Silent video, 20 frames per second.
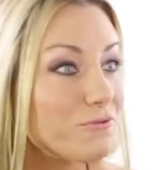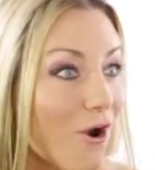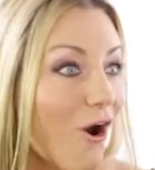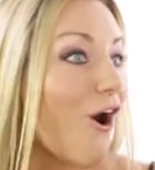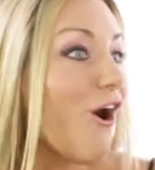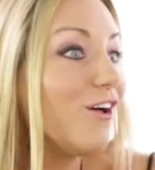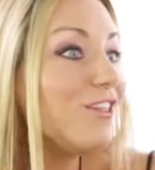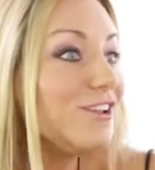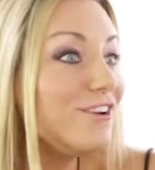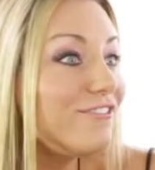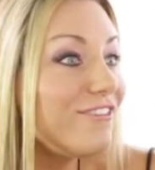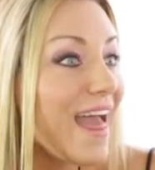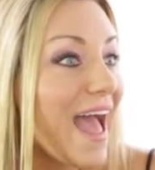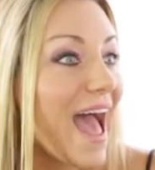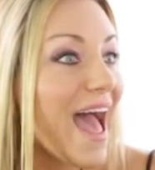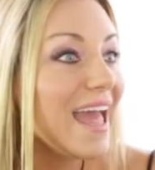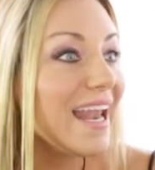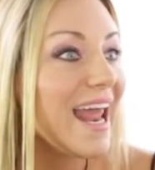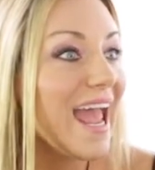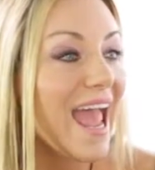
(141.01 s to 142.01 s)
all of
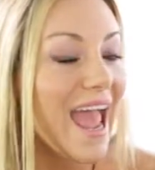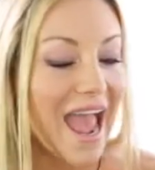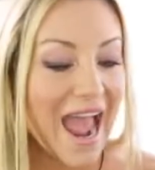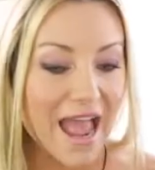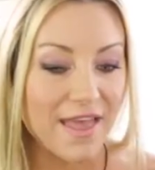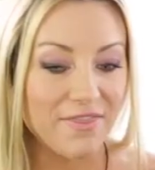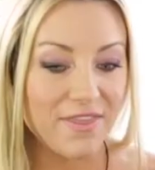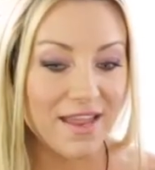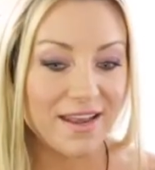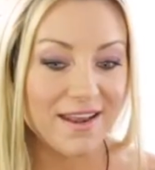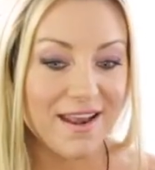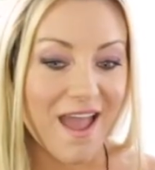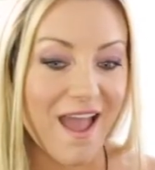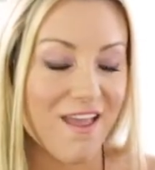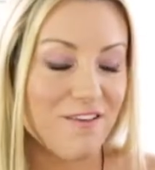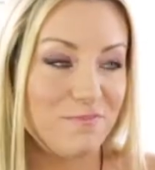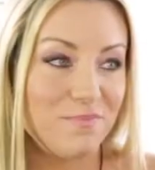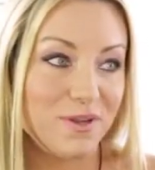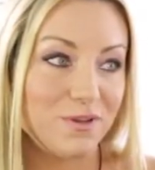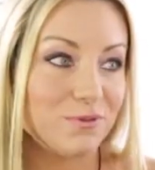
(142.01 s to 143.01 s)
that. Mm -hmm. And then
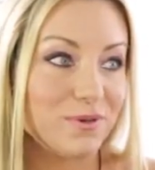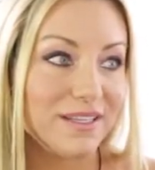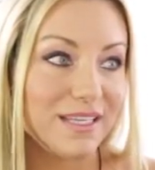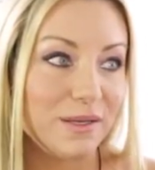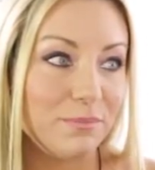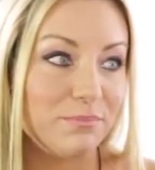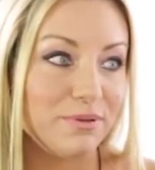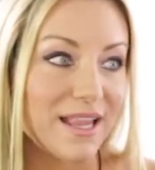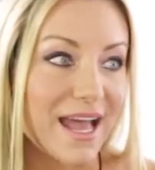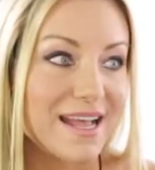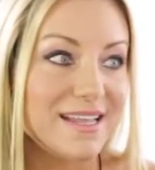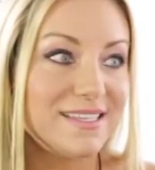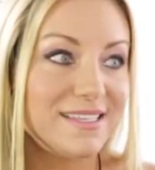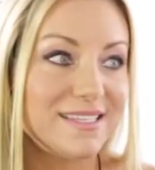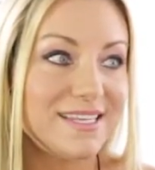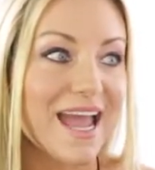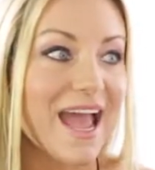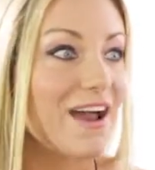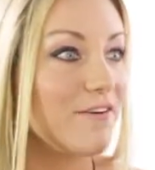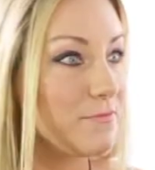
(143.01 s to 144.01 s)
I've been really blessed
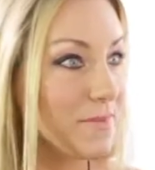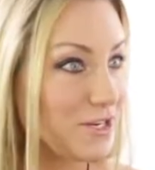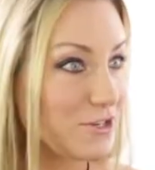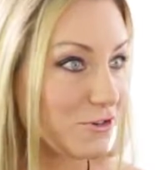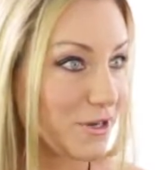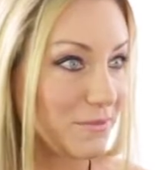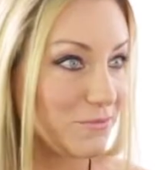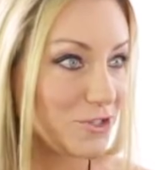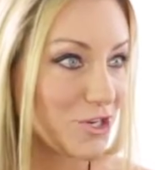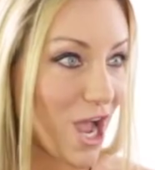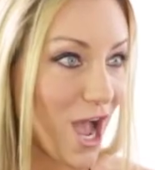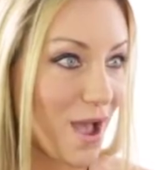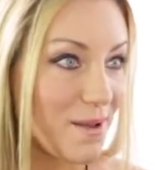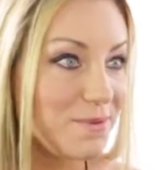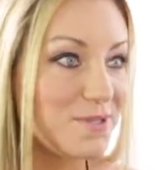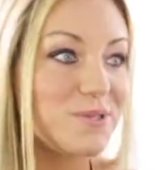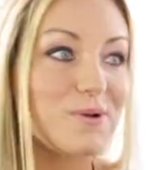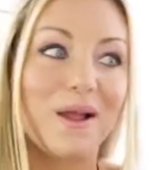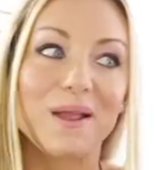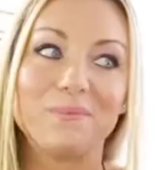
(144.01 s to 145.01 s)
to have my dream job.
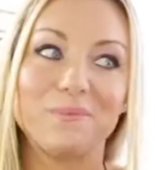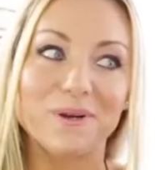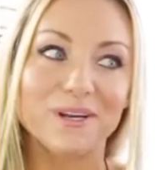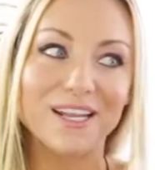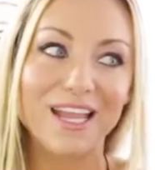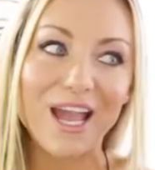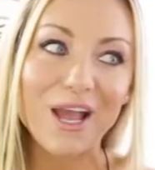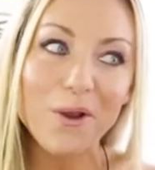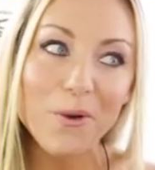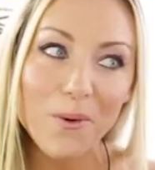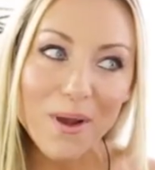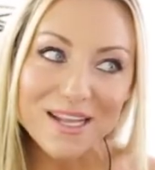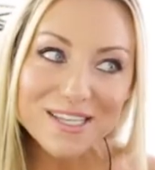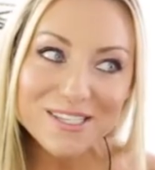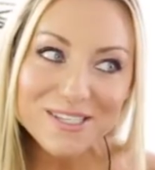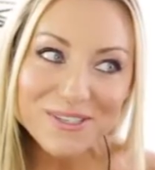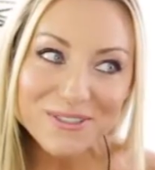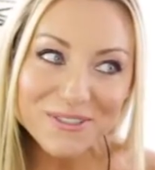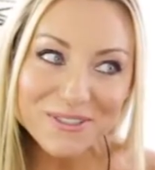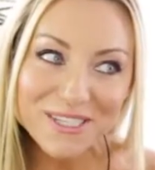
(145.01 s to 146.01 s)
So I work at Ugh.
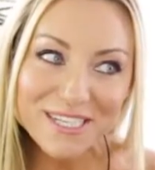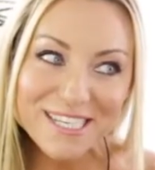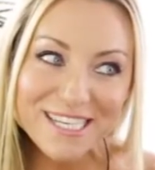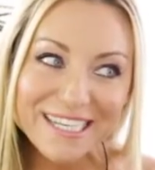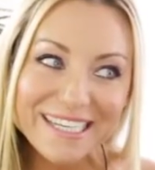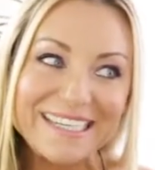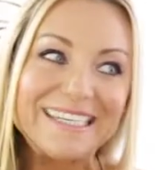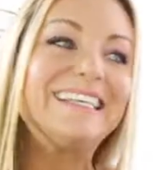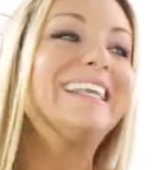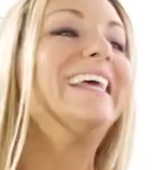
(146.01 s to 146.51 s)
Quest Nutrition.